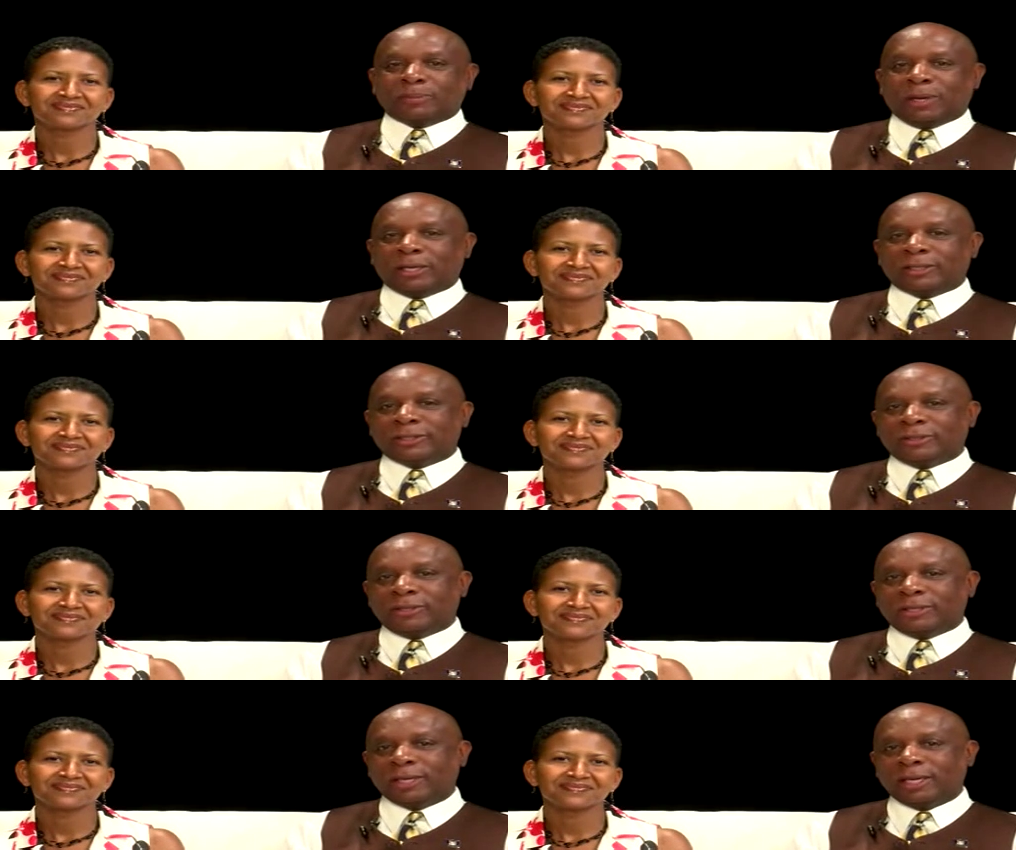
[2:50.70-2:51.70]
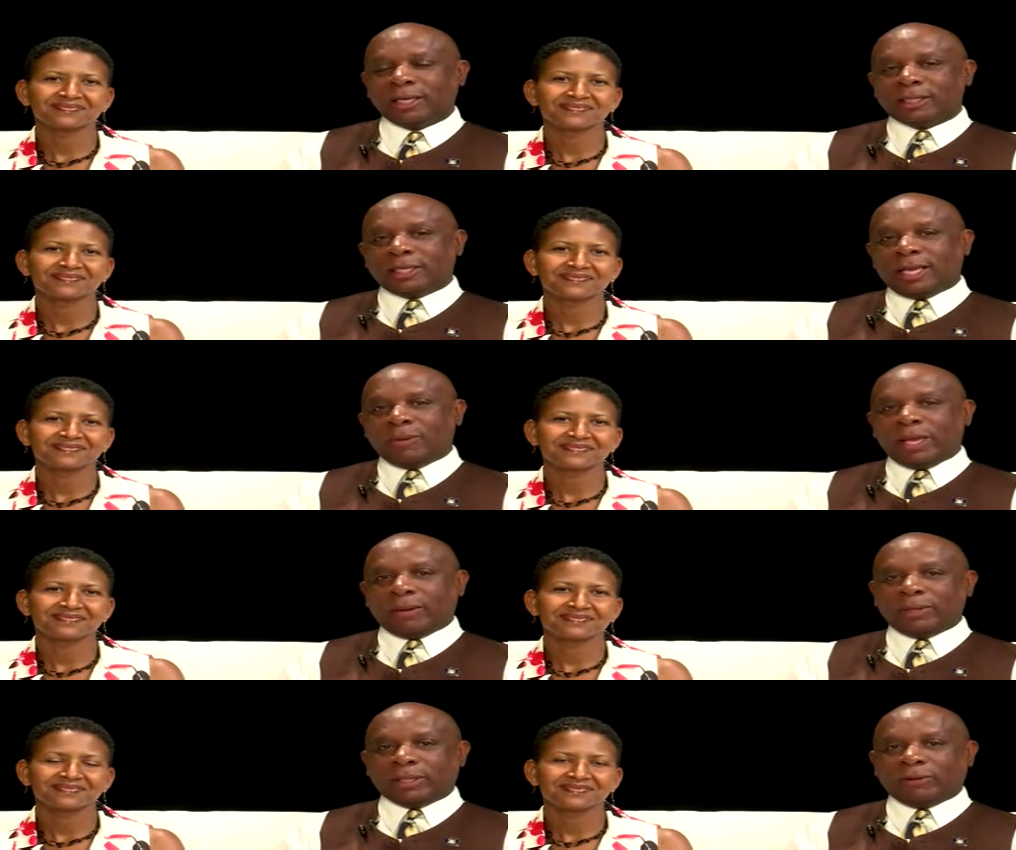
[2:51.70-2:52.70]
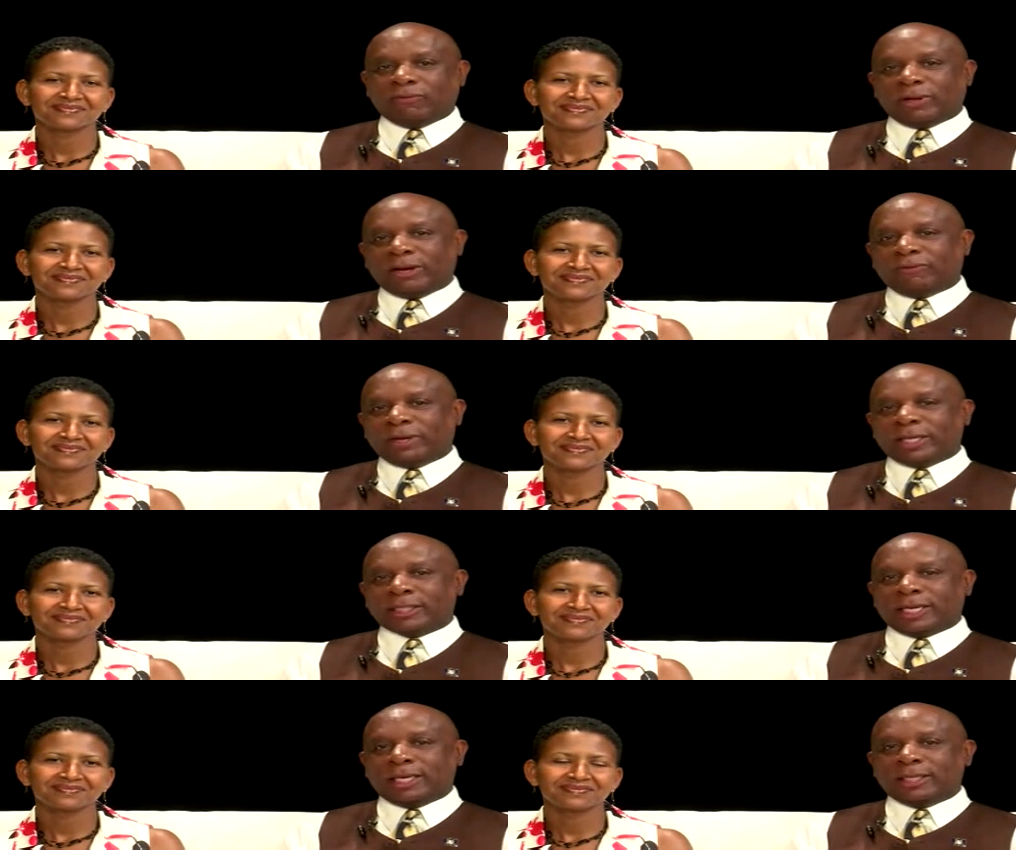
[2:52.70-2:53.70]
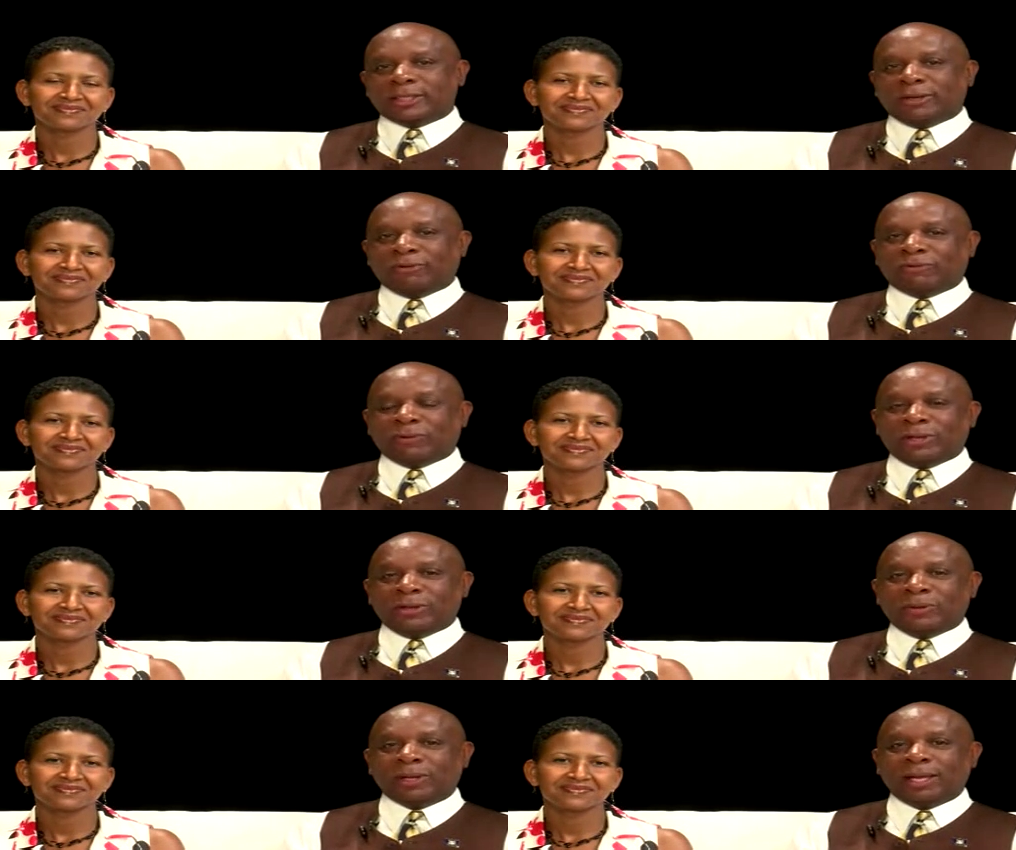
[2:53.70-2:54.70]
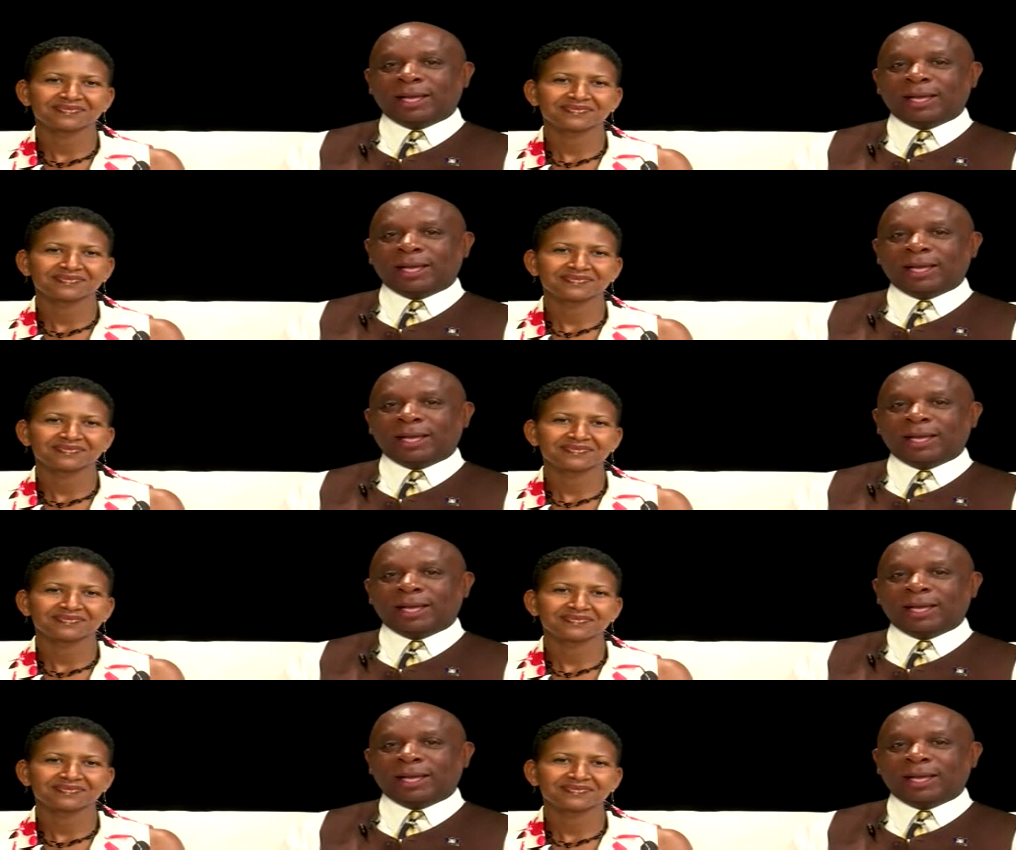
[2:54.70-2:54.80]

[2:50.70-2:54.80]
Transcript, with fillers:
Speaker 1: Potter Jr. Today we have another very, very exciting show for you.